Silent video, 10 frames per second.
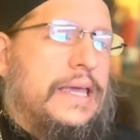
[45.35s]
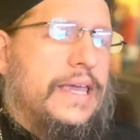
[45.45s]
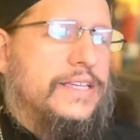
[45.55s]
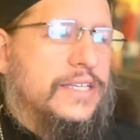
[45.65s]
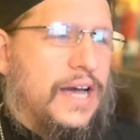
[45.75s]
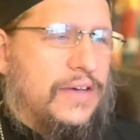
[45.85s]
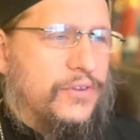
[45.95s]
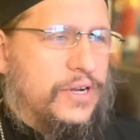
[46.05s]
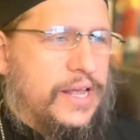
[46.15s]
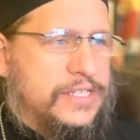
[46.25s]
He is a
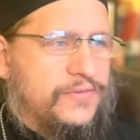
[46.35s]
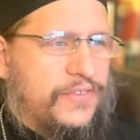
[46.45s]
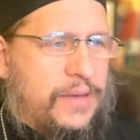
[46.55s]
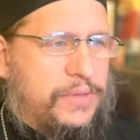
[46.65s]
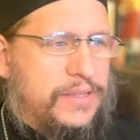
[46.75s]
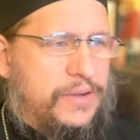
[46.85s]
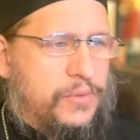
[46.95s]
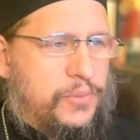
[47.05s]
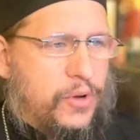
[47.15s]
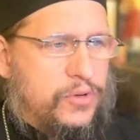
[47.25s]
convert and has family
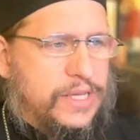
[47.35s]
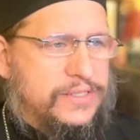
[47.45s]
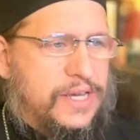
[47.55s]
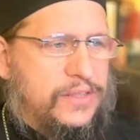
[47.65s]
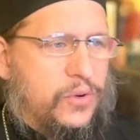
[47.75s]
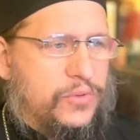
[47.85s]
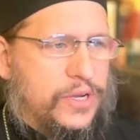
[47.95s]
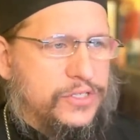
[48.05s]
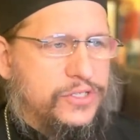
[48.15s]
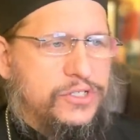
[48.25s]
that repose outside the
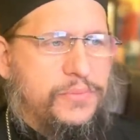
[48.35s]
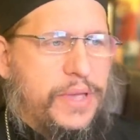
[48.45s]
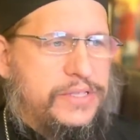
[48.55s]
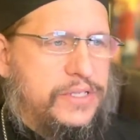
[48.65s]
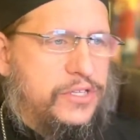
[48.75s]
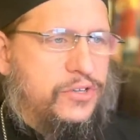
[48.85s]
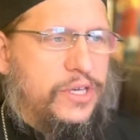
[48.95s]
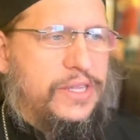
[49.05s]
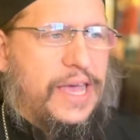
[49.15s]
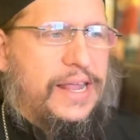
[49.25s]
Orthodox Church, and basically
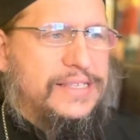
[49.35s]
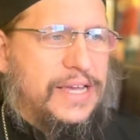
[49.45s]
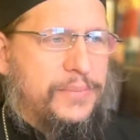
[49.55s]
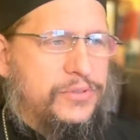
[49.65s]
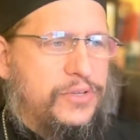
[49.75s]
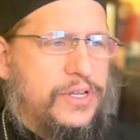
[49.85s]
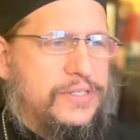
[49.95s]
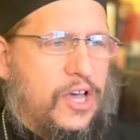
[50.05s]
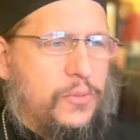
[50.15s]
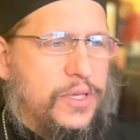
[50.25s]
took that as opportunity to
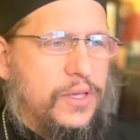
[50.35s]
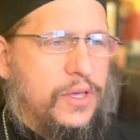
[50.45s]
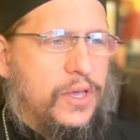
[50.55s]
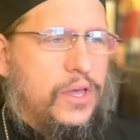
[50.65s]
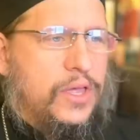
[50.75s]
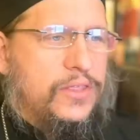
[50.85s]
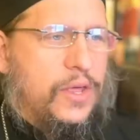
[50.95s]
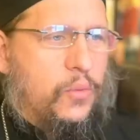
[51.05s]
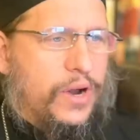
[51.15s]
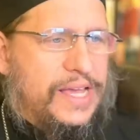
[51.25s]
tell me
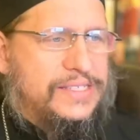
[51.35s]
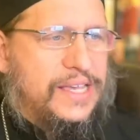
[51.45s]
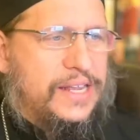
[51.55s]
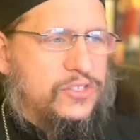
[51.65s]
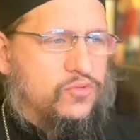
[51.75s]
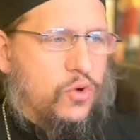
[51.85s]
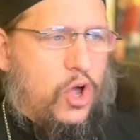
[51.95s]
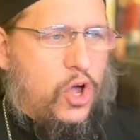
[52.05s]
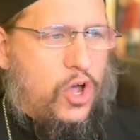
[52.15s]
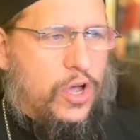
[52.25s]
that what I said is
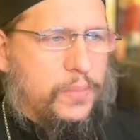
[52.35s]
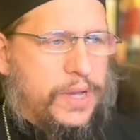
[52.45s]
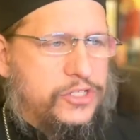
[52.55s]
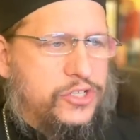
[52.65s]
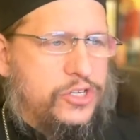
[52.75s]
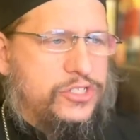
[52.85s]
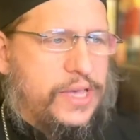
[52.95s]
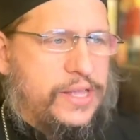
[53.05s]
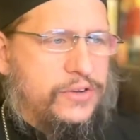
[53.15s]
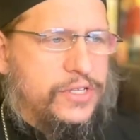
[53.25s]
wrong by church
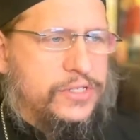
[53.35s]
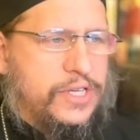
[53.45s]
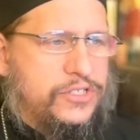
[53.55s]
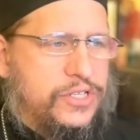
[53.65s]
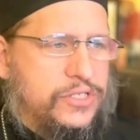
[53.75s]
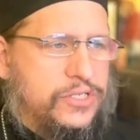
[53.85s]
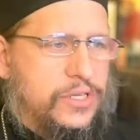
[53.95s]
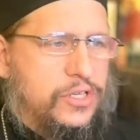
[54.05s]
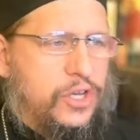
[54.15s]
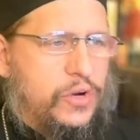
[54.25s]
standards and teachings.
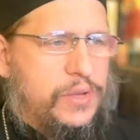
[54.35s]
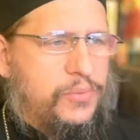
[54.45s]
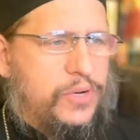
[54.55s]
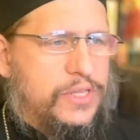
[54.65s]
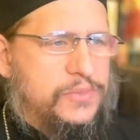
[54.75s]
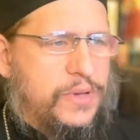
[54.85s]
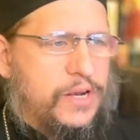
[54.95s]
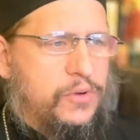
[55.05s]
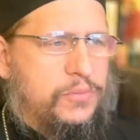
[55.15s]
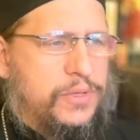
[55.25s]
Your input on this
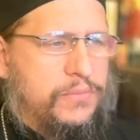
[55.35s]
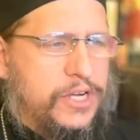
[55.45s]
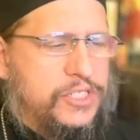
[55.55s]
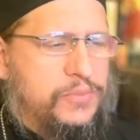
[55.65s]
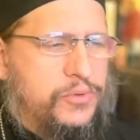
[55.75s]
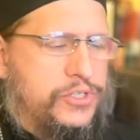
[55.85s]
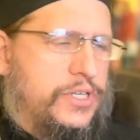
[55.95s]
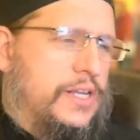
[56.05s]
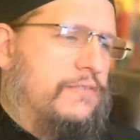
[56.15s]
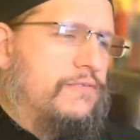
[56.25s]
matter would be much
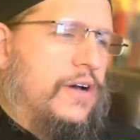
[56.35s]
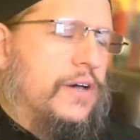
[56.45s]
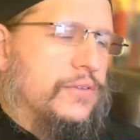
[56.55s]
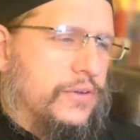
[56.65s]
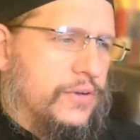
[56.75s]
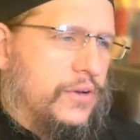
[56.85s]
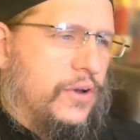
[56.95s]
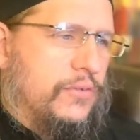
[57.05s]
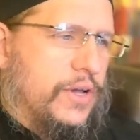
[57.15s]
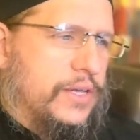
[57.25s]
appreciated, Father.
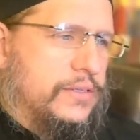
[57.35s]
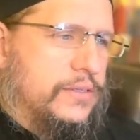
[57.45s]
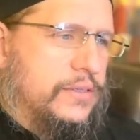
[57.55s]
All right.